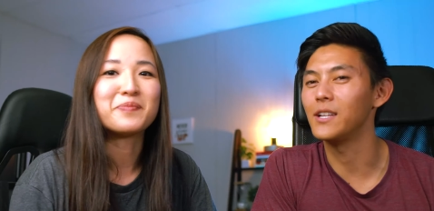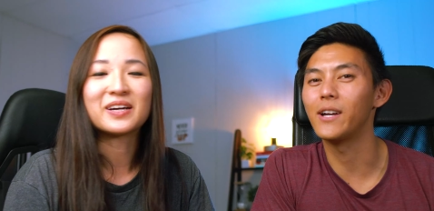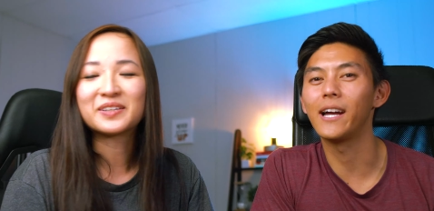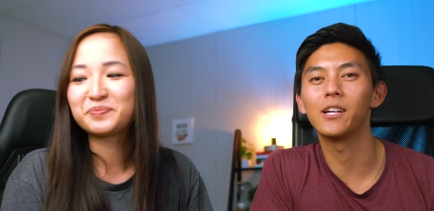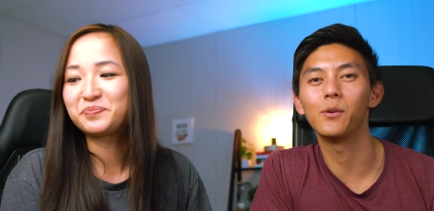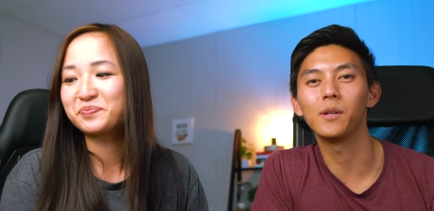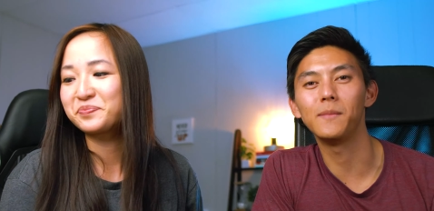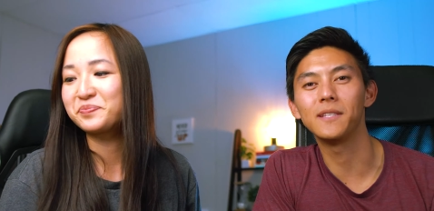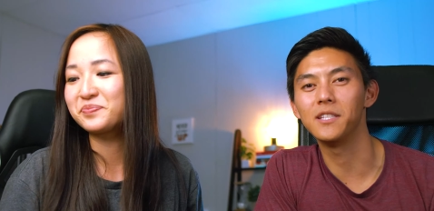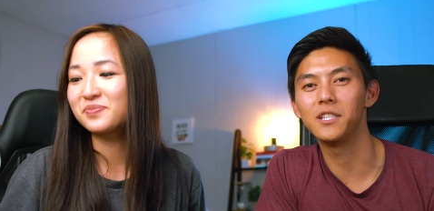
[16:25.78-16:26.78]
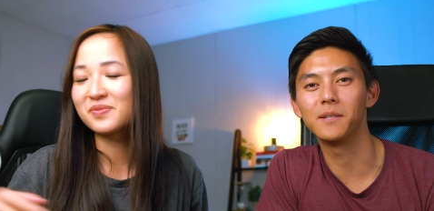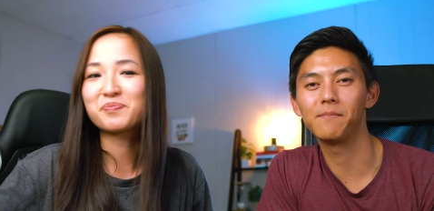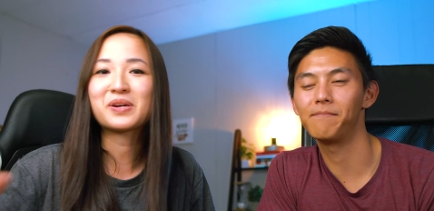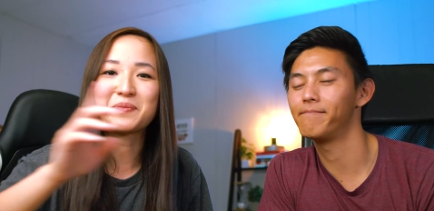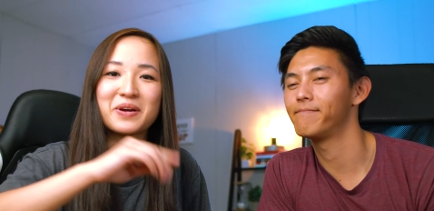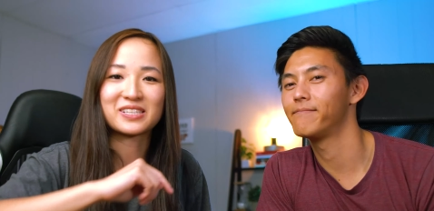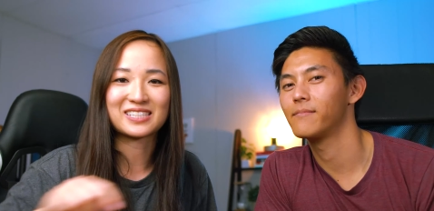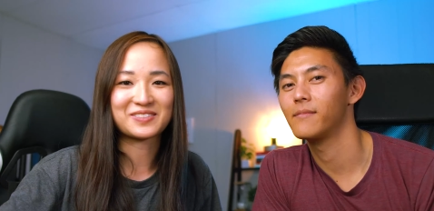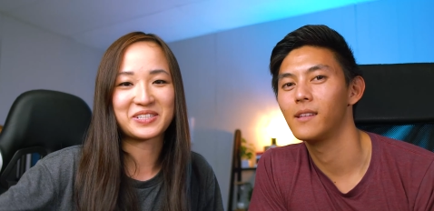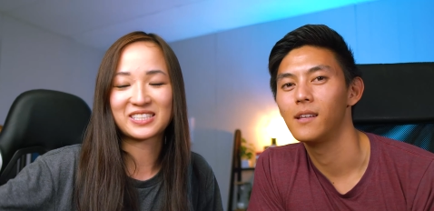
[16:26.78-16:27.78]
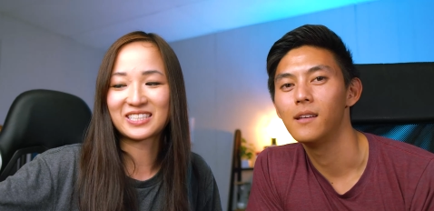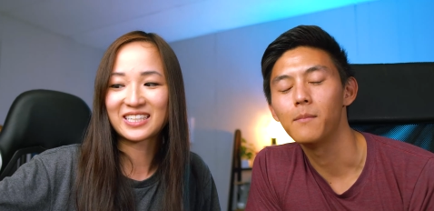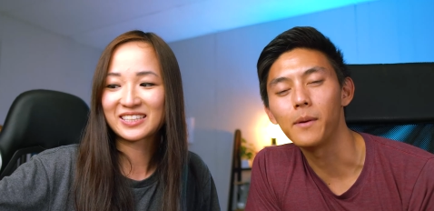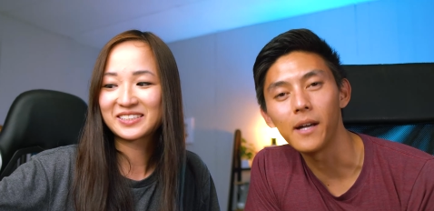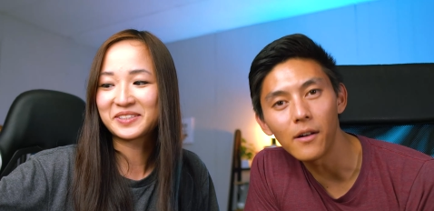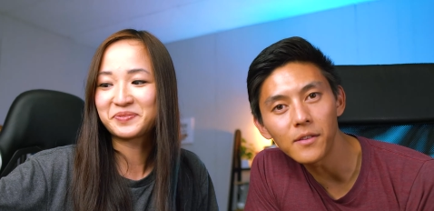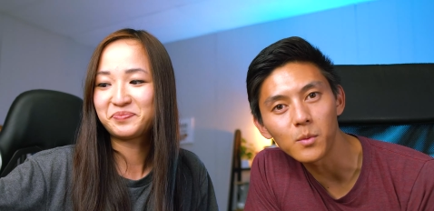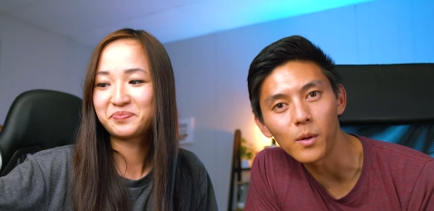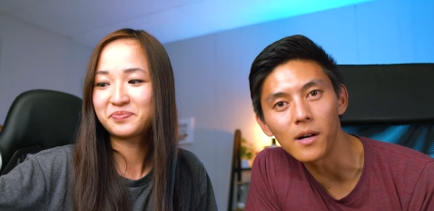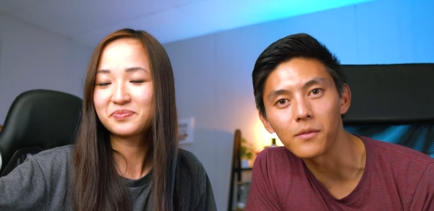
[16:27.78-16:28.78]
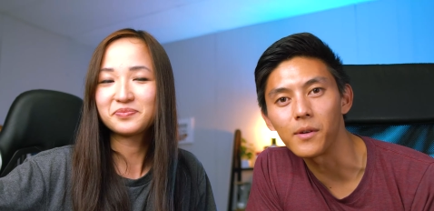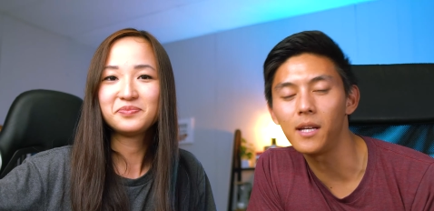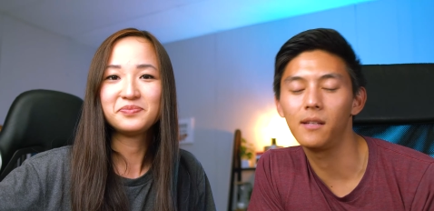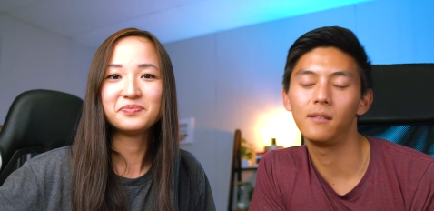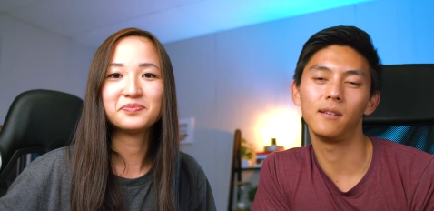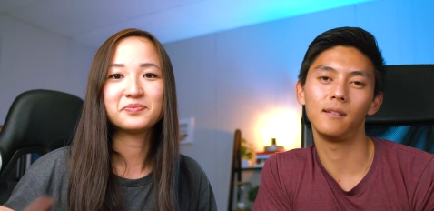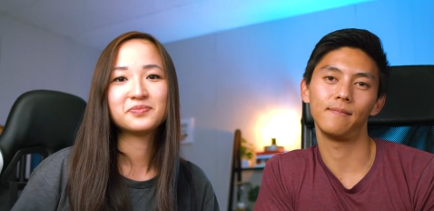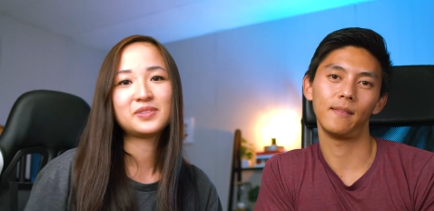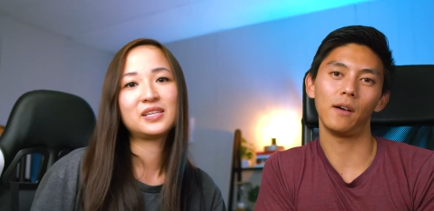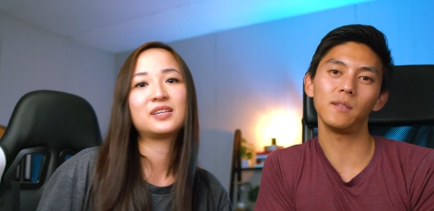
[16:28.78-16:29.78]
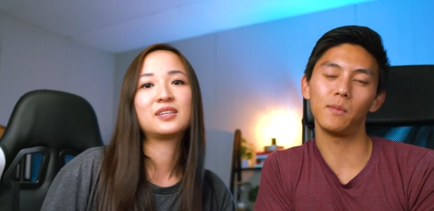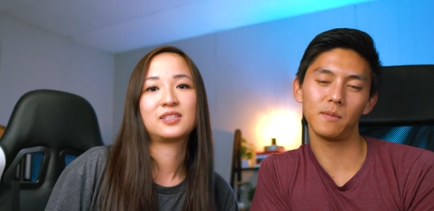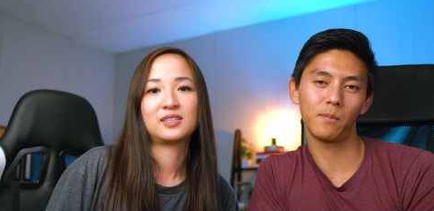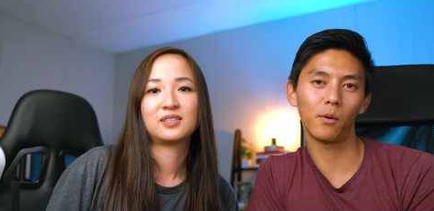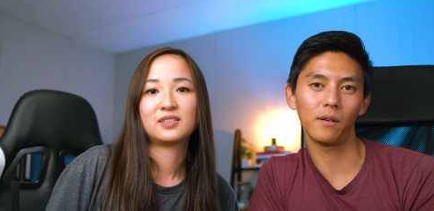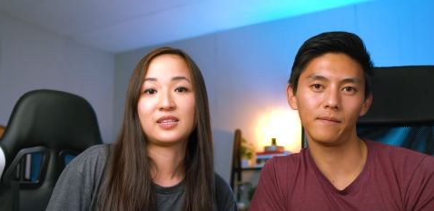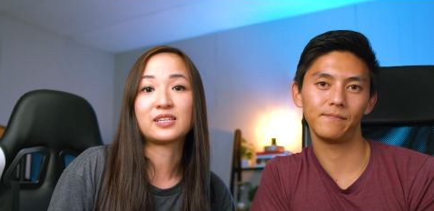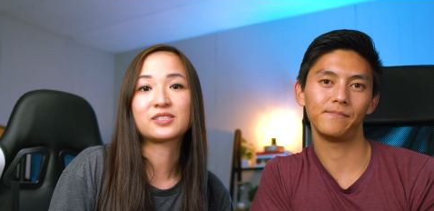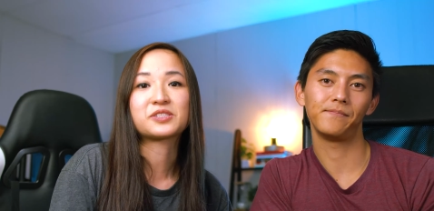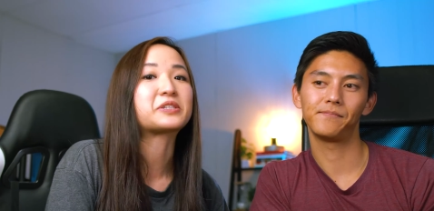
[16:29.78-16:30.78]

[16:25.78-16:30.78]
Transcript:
Speaker 1: I drag her with me to the gym.
Speaker 2: Pretty much. That's what it's like.
Speaker 1: But health is wealth, right? Health is the most important.
Speaker 2: That is